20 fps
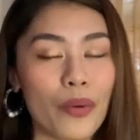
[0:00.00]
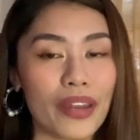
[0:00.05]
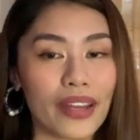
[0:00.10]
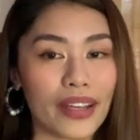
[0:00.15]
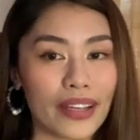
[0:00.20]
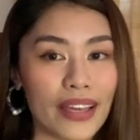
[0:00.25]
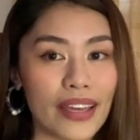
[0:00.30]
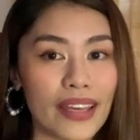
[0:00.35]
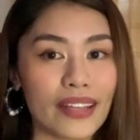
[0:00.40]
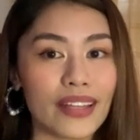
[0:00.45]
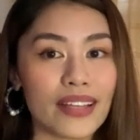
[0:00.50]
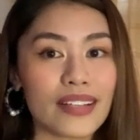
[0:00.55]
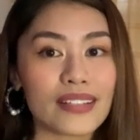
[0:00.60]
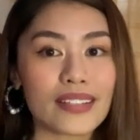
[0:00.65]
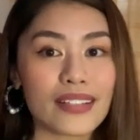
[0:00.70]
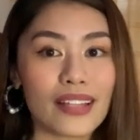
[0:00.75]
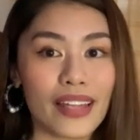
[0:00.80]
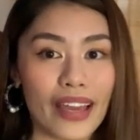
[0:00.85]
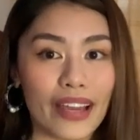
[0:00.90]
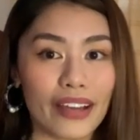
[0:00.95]
When a kid is
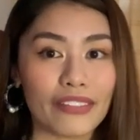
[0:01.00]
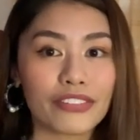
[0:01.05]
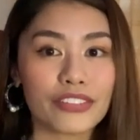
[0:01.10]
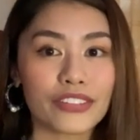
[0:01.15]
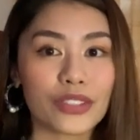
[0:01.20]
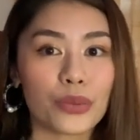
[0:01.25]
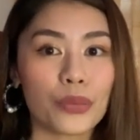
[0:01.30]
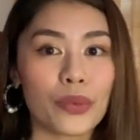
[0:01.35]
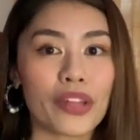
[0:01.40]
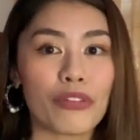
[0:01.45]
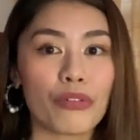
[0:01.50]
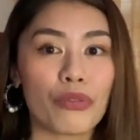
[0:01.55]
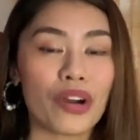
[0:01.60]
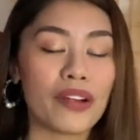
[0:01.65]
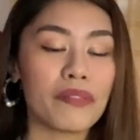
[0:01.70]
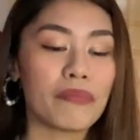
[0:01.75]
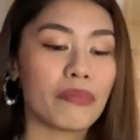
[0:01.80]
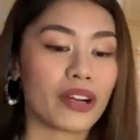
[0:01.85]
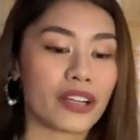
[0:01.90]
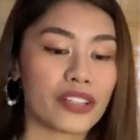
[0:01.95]
left with
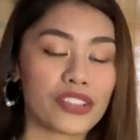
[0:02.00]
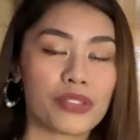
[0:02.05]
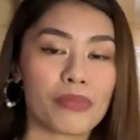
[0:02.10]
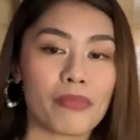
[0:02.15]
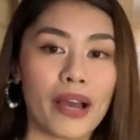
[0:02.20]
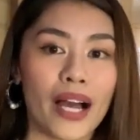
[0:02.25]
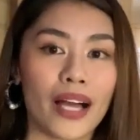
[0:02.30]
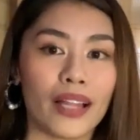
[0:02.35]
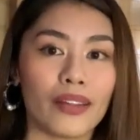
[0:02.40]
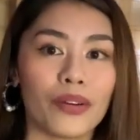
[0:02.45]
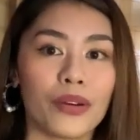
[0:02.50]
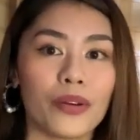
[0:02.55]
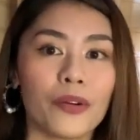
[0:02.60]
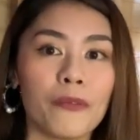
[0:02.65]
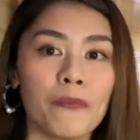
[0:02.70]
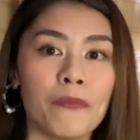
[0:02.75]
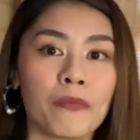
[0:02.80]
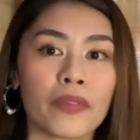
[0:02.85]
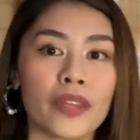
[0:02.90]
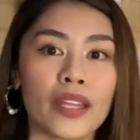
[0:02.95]
one marshmallow,
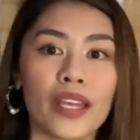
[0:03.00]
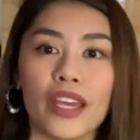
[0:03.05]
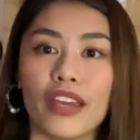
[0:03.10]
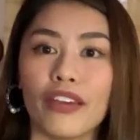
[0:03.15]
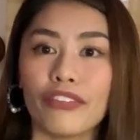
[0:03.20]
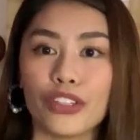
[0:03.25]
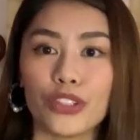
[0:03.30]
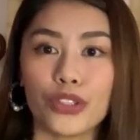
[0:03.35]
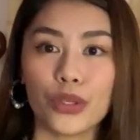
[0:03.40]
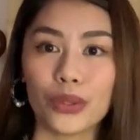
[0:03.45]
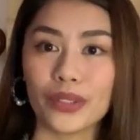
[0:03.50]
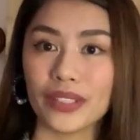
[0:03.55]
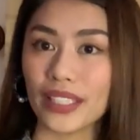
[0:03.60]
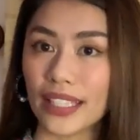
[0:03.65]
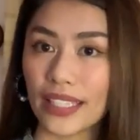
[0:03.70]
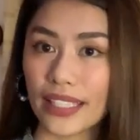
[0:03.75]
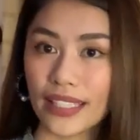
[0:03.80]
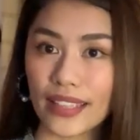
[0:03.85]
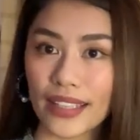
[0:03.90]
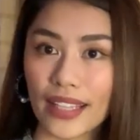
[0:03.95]
if you don't
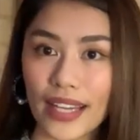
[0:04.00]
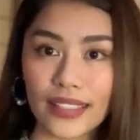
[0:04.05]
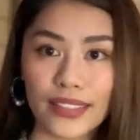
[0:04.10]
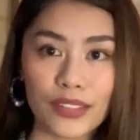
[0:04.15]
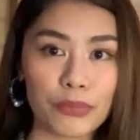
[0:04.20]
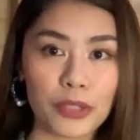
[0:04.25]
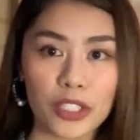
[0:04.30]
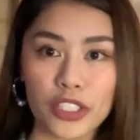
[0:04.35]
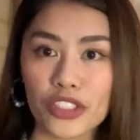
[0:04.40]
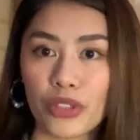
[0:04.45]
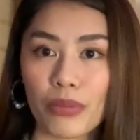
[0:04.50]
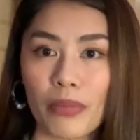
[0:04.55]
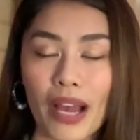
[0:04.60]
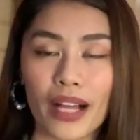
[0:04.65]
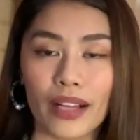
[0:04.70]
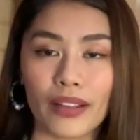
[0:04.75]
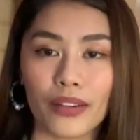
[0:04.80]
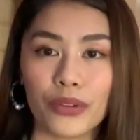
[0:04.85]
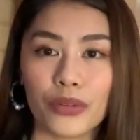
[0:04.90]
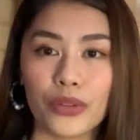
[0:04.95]
eat that
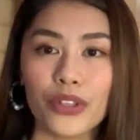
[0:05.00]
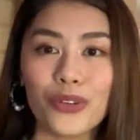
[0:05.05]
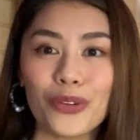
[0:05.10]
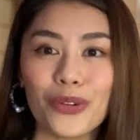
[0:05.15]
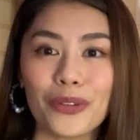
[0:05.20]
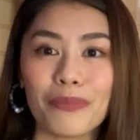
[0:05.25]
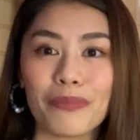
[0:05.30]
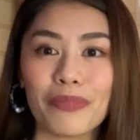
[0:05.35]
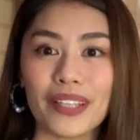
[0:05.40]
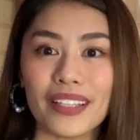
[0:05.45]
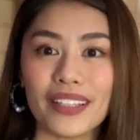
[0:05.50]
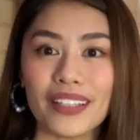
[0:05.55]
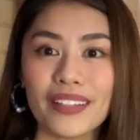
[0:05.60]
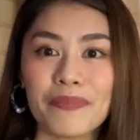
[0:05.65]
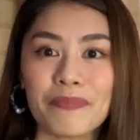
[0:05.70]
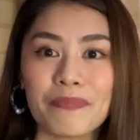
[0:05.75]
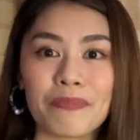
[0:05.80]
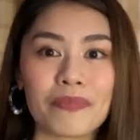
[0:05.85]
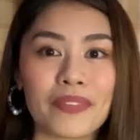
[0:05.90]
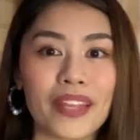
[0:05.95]
marshmallow, you will be
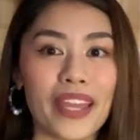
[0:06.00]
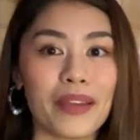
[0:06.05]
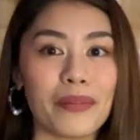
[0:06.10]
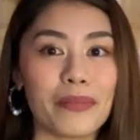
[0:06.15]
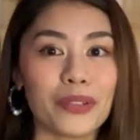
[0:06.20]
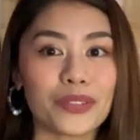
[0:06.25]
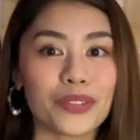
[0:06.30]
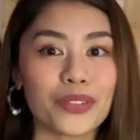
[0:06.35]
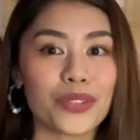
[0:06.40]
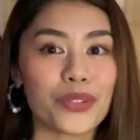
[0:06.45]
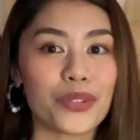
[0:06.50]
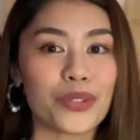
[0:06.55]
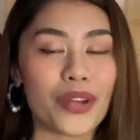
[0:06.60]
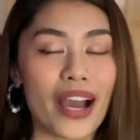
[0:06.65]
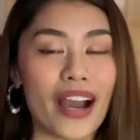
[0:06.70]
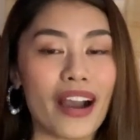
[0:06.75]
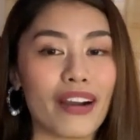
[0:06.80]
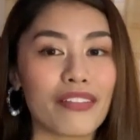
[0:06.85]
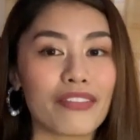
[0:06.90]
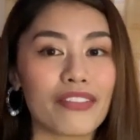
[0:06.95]
able to
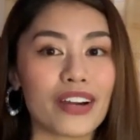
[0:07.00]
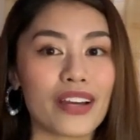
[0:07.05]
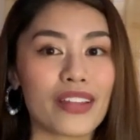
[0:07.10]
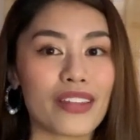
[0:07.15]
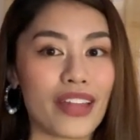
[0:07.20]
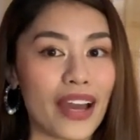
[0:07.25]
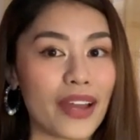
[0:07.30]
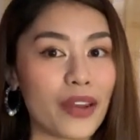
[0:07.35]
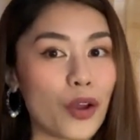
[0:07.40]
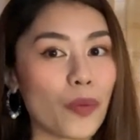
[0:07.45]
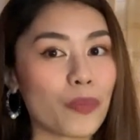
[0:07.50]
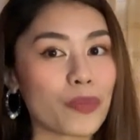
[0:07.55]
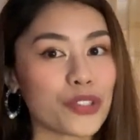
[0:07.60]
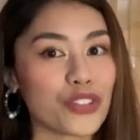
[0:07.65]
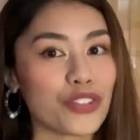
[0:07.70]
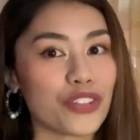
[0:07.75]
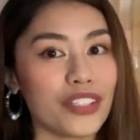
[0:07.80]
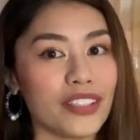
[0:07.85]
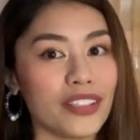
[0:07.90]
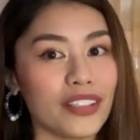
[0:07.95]
have that
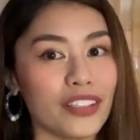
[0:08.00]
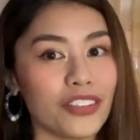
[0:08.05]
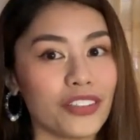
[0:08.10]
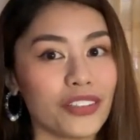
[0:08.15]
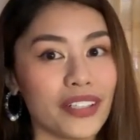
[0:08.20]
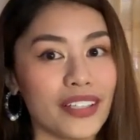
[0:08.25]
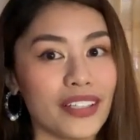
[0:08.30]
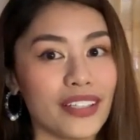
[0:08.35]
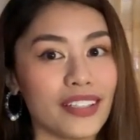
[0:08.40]
opportunity to